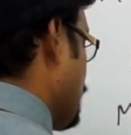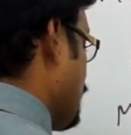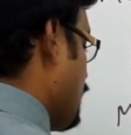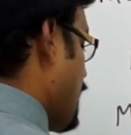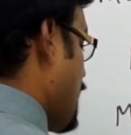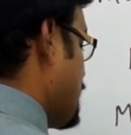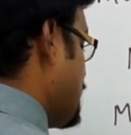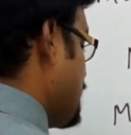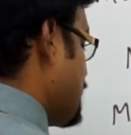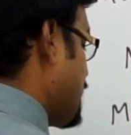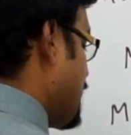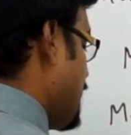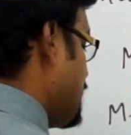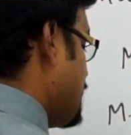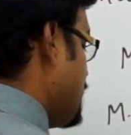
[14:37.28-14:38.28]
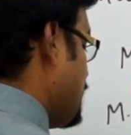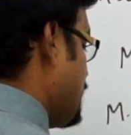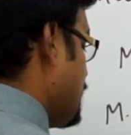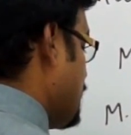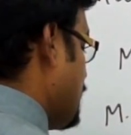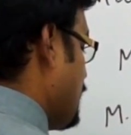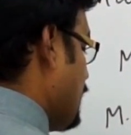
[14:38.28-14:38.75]
mass is kg,
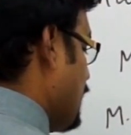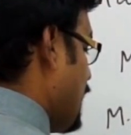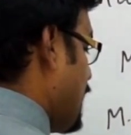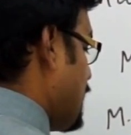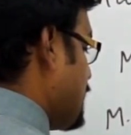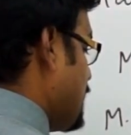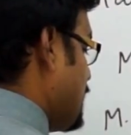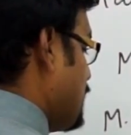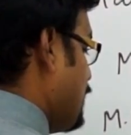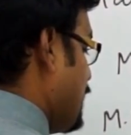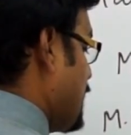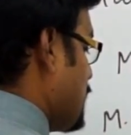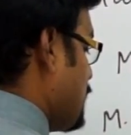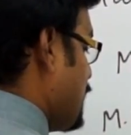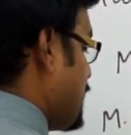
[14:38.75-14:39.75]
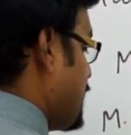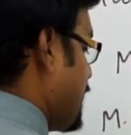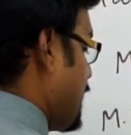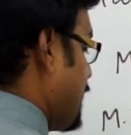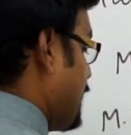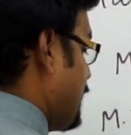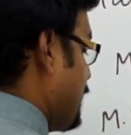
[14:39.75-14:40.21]
velocity is meters per
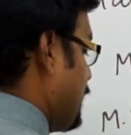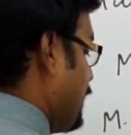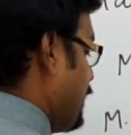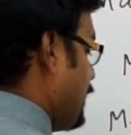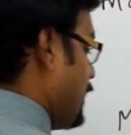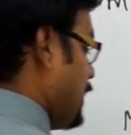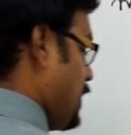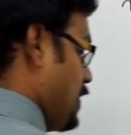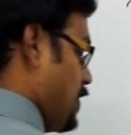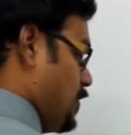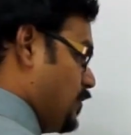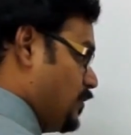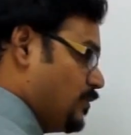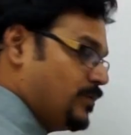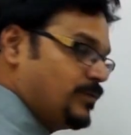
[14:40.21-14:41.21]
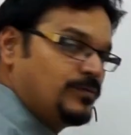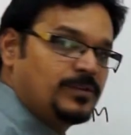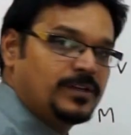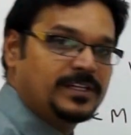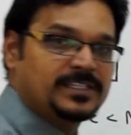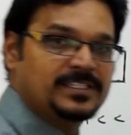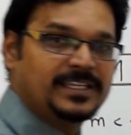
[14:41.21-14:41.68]
second. So
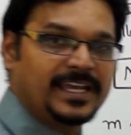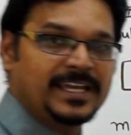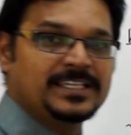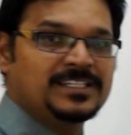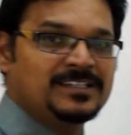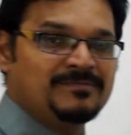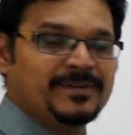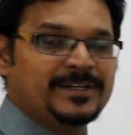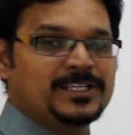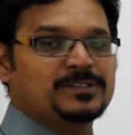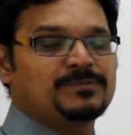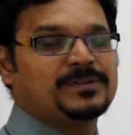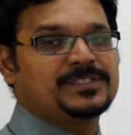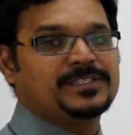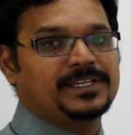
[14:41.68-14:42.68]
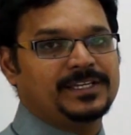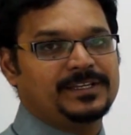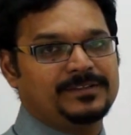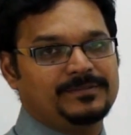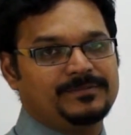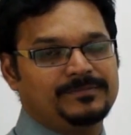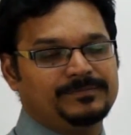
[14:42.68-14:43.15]
it is kg meters per second.
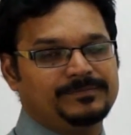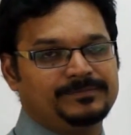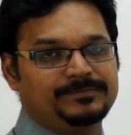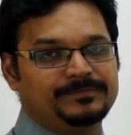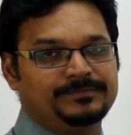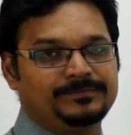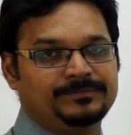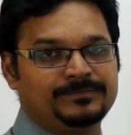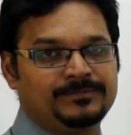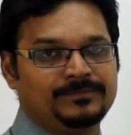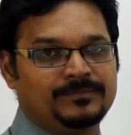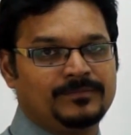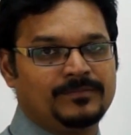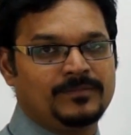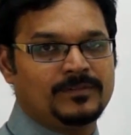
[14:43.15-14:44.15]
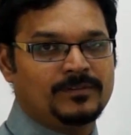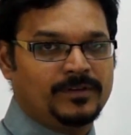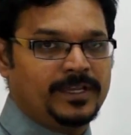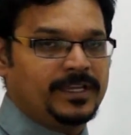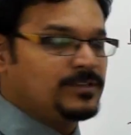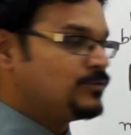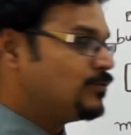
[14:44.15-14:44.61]

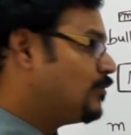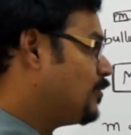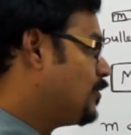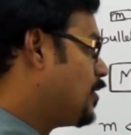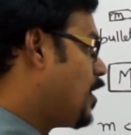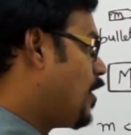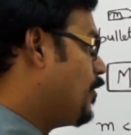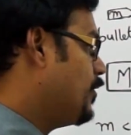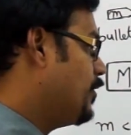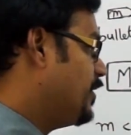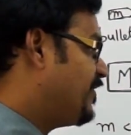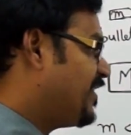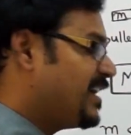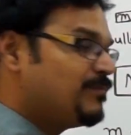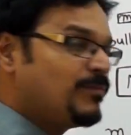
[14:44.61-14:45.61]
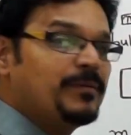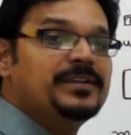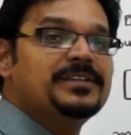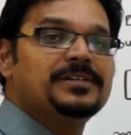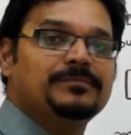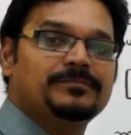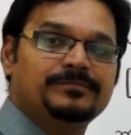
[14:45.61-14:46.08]
Okay, so how do you define
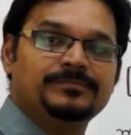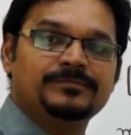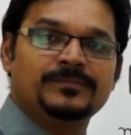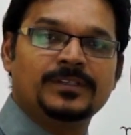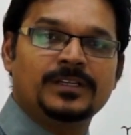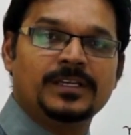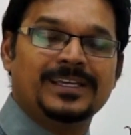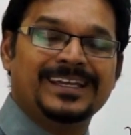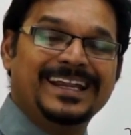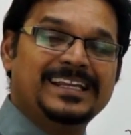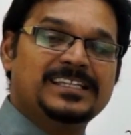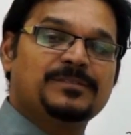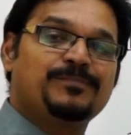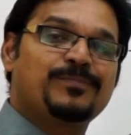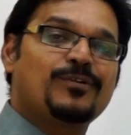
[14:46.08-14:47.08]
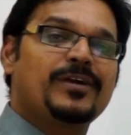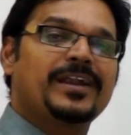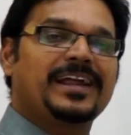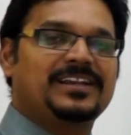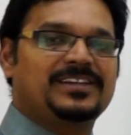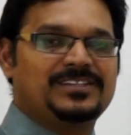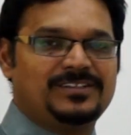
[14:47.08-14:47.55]
momentum? It is a
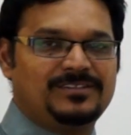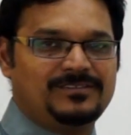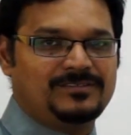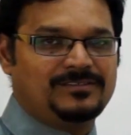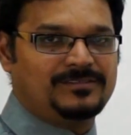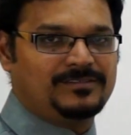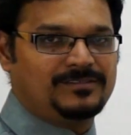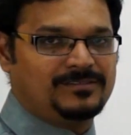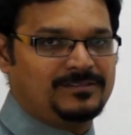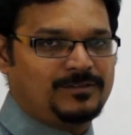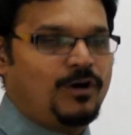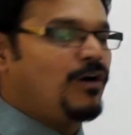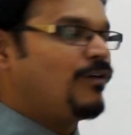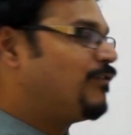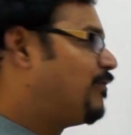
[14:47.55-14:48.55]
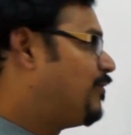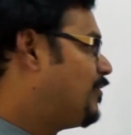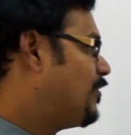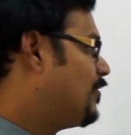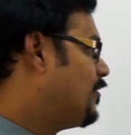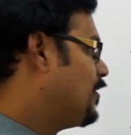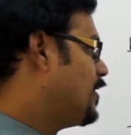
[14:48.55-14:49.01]
product of
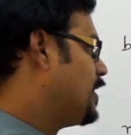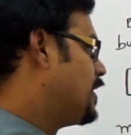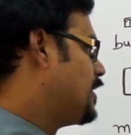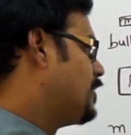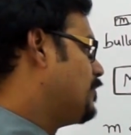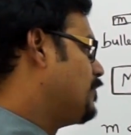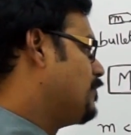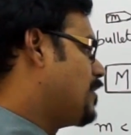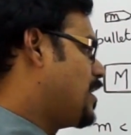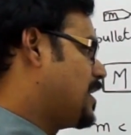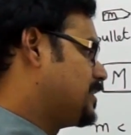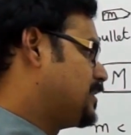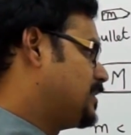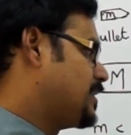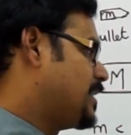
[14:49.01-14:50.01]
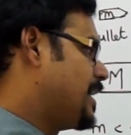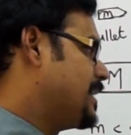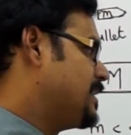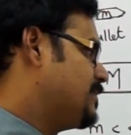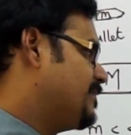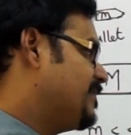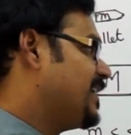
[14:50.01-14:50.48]
mass
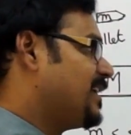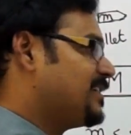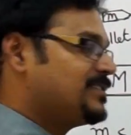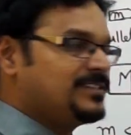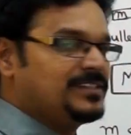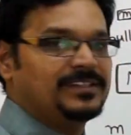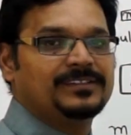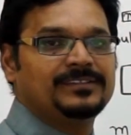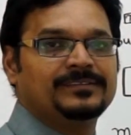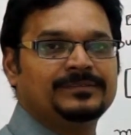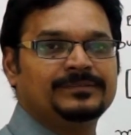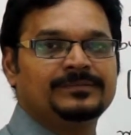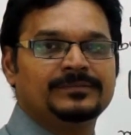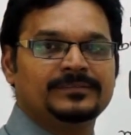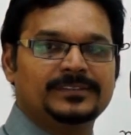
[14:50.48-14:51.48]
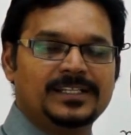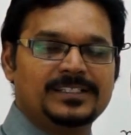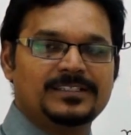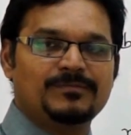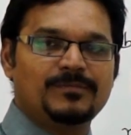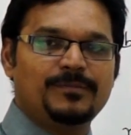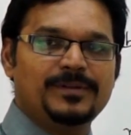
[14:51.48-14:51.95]
and velocity. That's
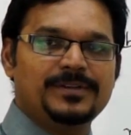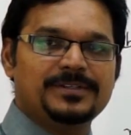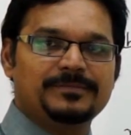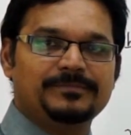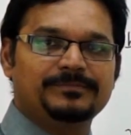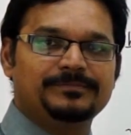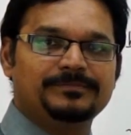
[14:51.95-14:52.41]
the momentum.